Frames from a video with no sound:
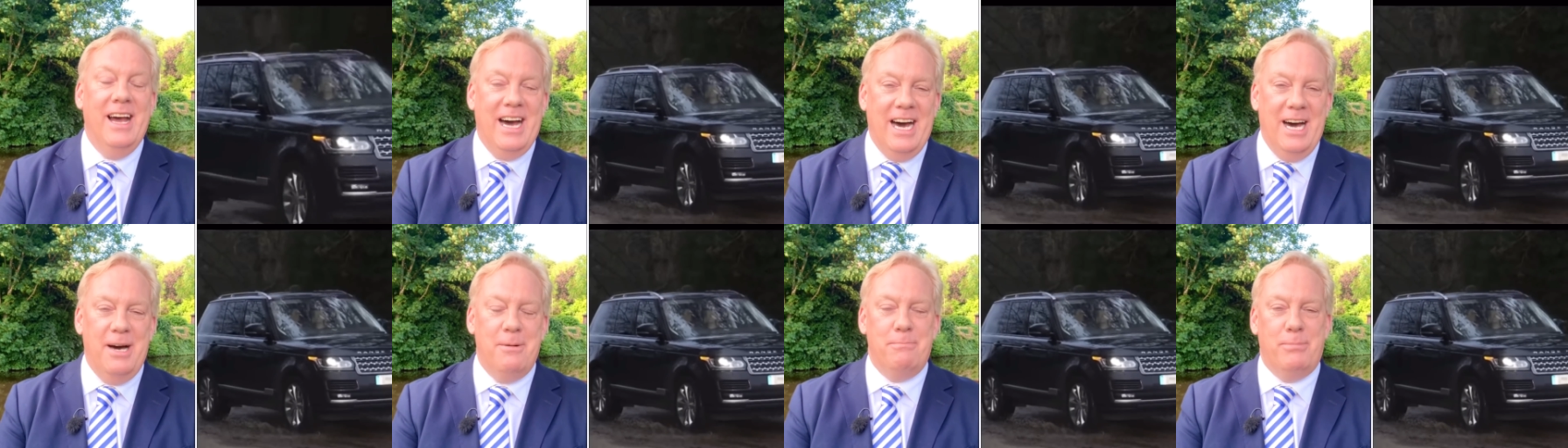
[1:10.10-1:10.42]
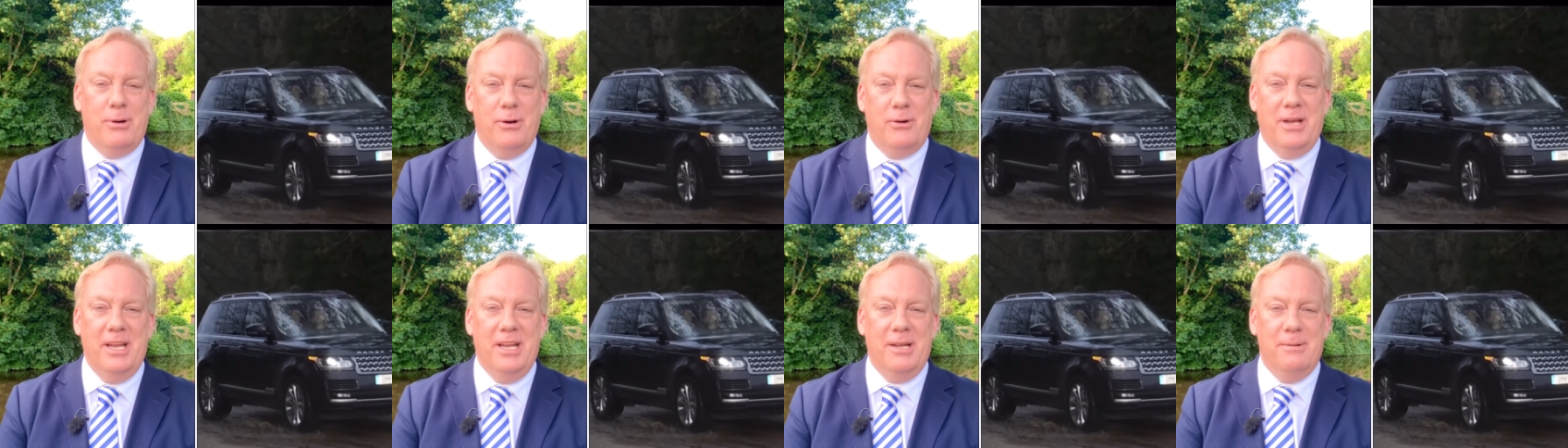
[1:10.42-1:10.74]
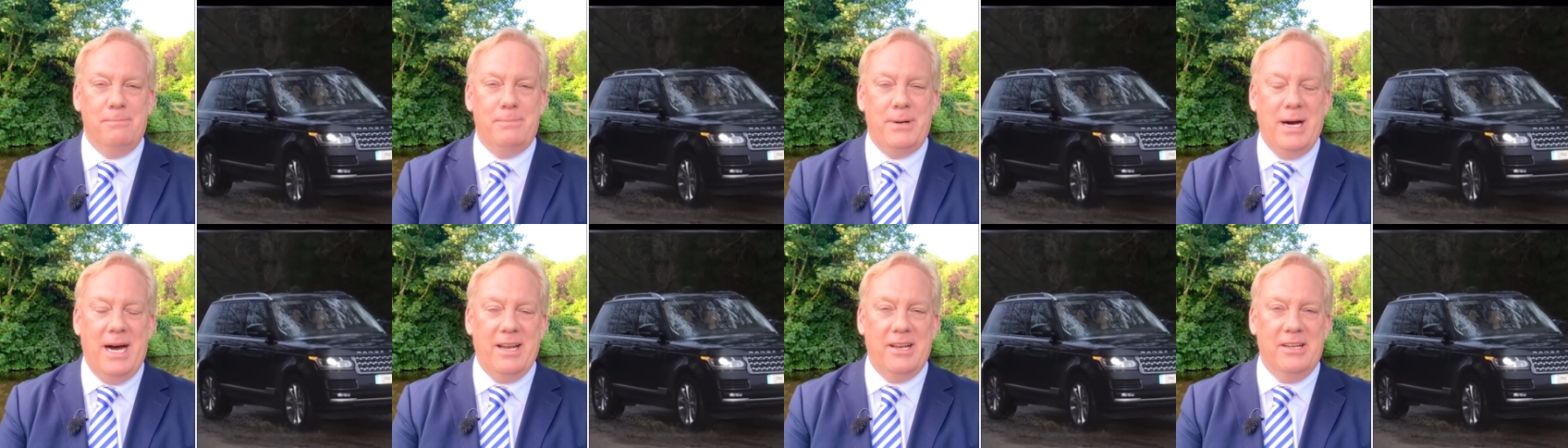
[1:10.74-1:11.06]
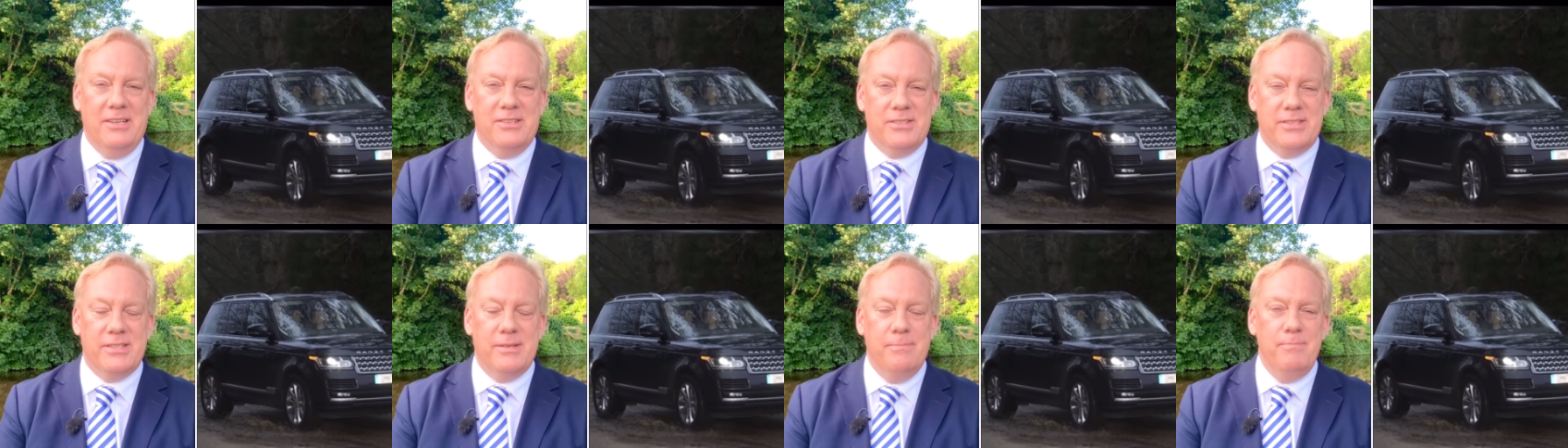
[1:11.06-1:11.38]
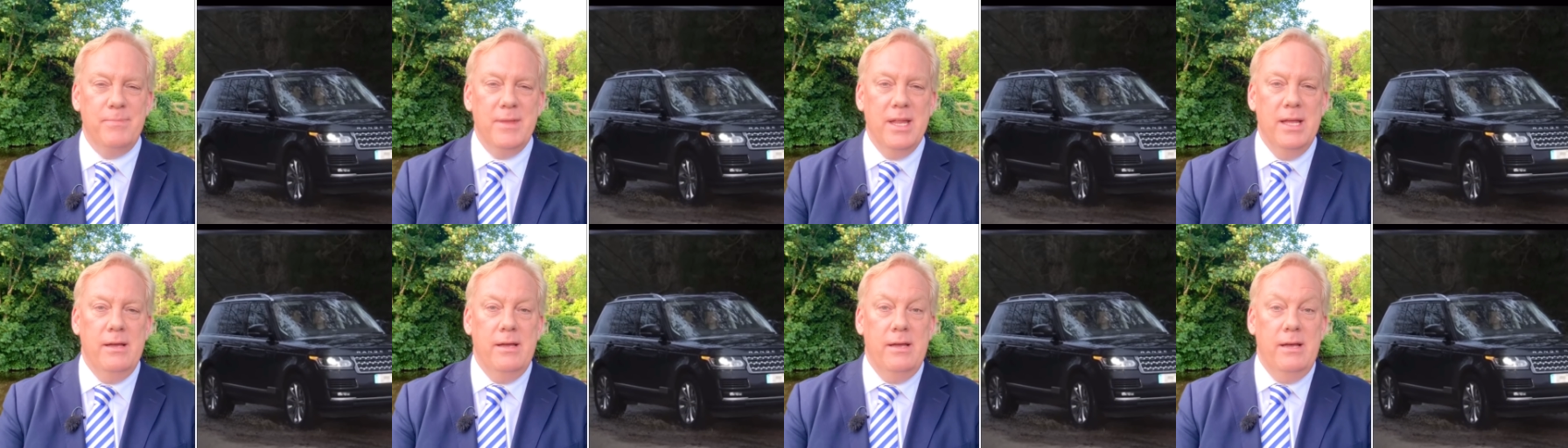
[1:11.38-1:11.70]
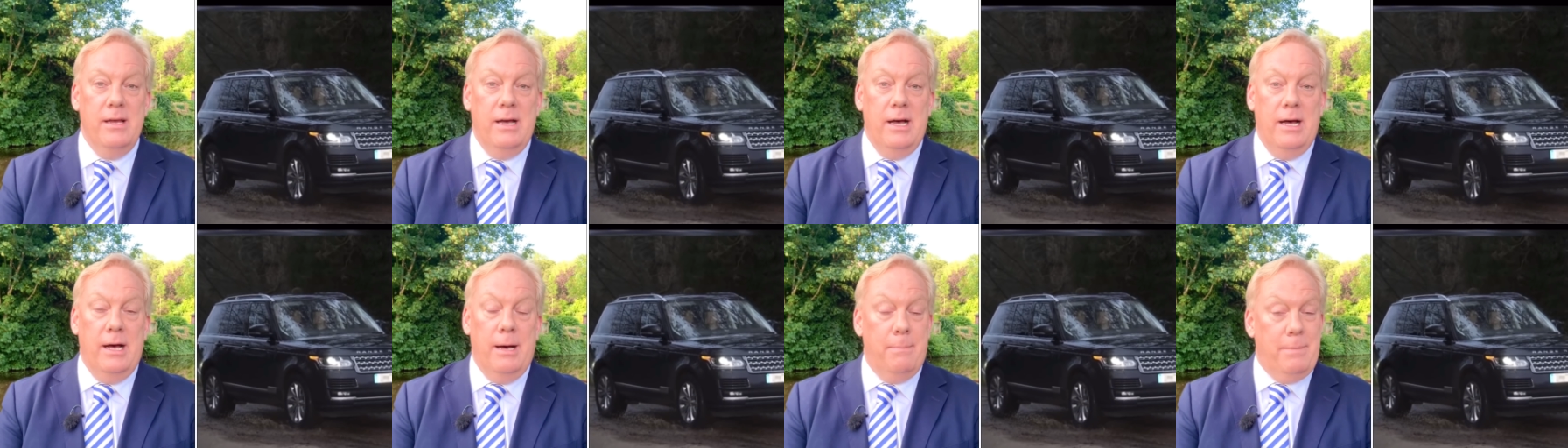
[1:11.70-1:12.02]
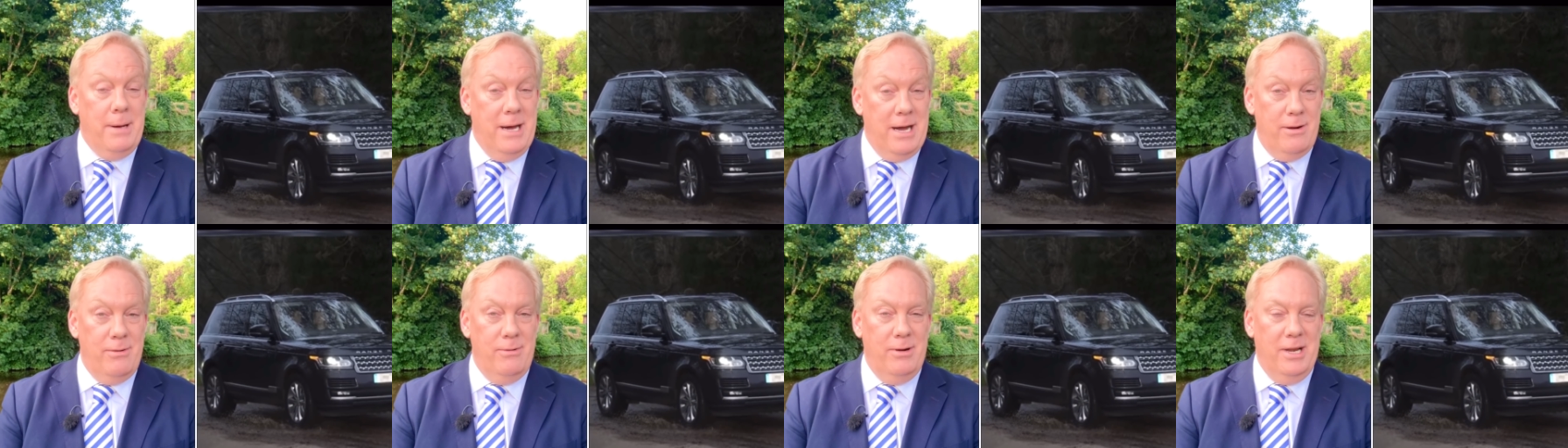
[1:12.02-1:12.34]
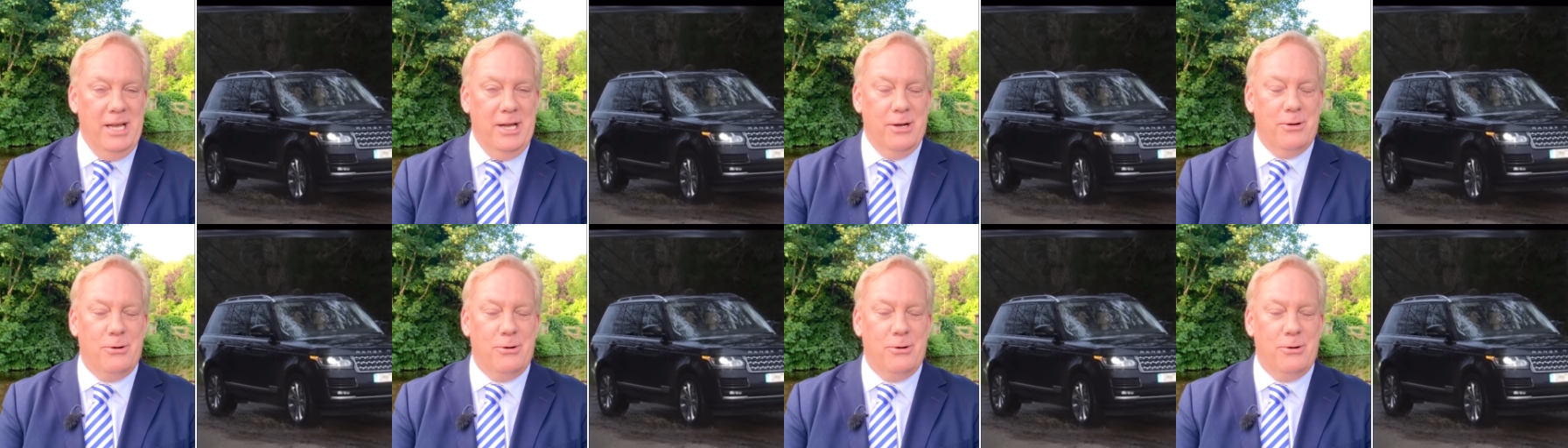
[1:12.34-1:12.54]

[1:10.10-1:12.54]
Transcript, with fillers: at Buckingham Palace. Apparently,